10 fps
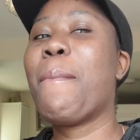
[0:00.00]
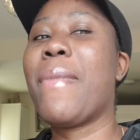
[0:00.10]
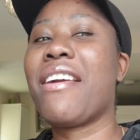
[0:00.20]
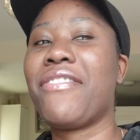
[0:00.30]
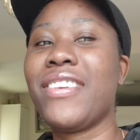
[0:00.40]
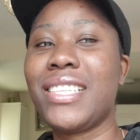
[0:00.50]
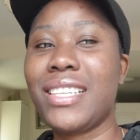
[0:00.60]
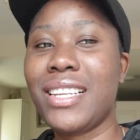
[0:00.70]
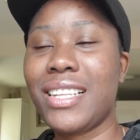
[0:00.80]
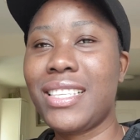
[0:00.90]
my
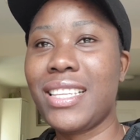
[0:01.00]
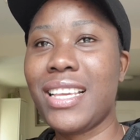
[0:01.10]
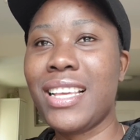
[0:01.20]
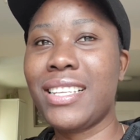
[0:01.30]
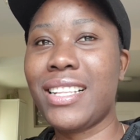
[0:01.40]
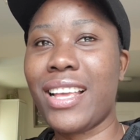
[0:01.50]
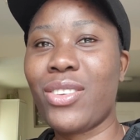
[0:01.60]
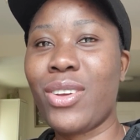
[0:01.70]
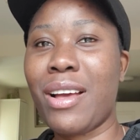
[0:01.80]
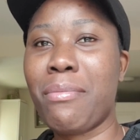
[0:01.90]
vicinity is. Like,
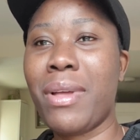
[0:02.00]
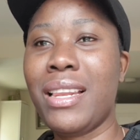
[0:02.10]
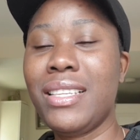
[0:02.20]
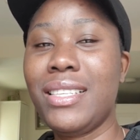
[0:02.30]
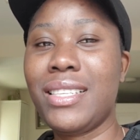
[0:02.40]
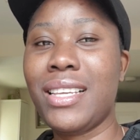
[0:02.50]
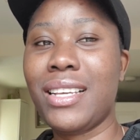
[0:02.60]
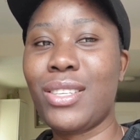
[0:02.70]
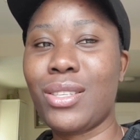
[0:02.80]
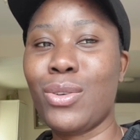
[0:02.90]
you can barely see
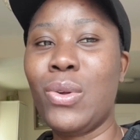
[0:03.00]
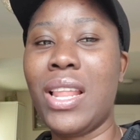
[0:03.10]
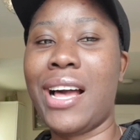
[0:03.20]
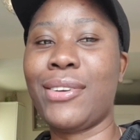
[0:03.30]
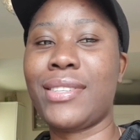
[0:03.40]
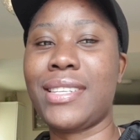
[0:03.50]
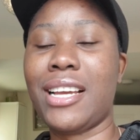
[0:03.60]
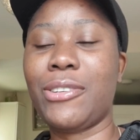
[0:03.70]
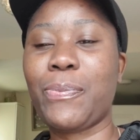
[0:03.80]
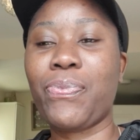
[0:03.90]
a soul
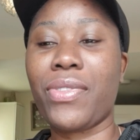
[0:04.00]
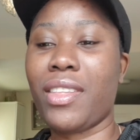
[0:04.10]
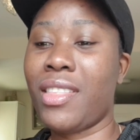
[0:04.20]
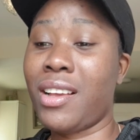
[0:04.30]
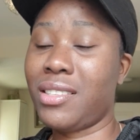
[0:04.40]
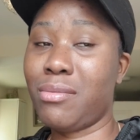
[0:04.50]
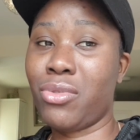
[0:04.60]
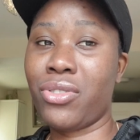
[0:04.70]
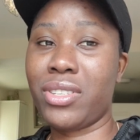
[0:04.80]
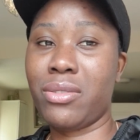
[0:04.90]
outside. That's the main
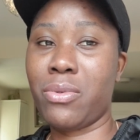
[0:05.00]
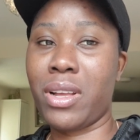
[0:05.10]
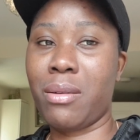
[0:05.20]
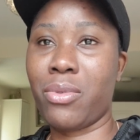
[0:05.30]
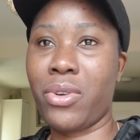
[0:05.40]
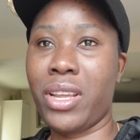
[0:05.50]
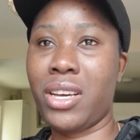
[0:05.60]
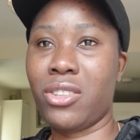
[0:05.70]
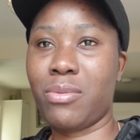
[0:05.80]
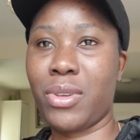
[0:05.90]
reason why I'm going
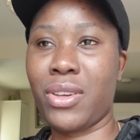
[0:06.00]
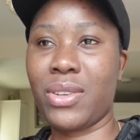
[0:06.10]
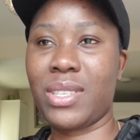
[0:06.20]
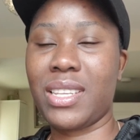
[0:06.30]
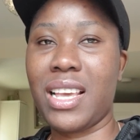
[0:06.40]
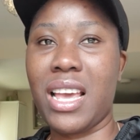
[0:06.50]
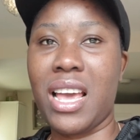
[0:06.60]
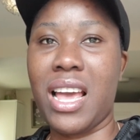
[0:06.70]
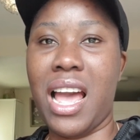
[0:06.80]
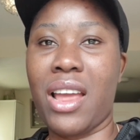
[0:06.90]
out, because
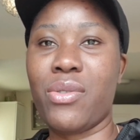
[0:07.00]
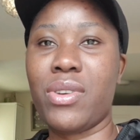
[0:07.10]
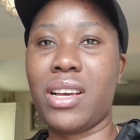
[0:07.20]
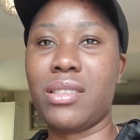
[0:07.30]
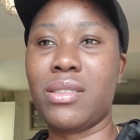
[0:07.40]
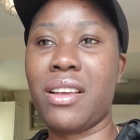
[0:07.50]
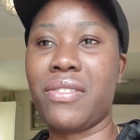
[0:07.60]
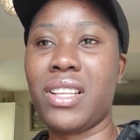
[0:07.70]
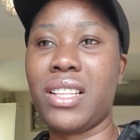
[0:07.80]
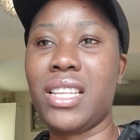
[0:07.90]
I know that
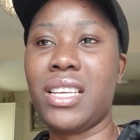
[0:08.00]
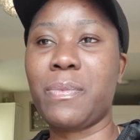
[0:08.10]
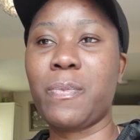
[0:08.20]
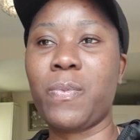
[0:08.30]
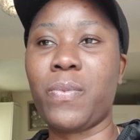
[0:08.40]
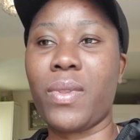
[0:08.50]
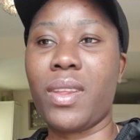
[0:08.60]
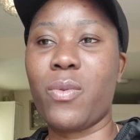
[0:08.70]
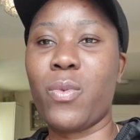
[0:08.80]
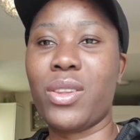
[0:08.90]
definitely
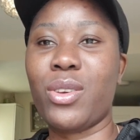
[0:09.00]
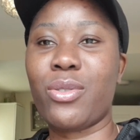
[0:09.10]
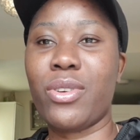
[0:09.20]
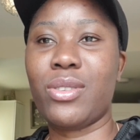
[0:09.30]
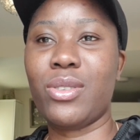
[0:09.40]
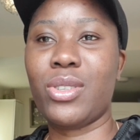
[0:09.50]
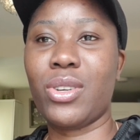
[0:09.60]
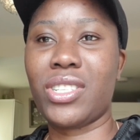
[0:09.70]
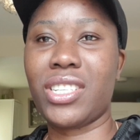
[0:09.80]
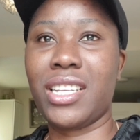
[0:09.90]
we're not going to
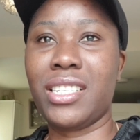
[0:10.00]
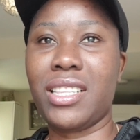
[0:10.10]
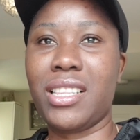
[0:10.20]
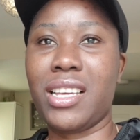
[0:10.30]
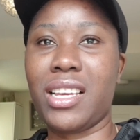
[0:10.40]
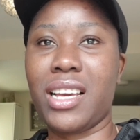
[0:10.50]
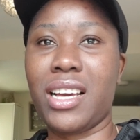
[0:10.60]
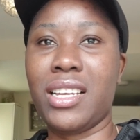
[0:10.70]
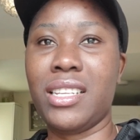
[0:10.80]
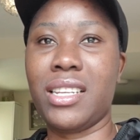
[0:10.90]
touch anything.
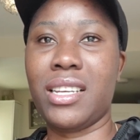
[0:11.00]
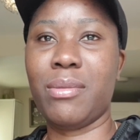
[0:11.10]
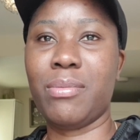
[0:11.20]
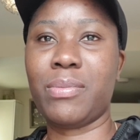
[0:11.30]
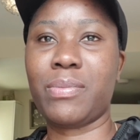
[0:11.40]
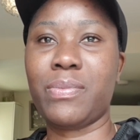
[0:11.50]
And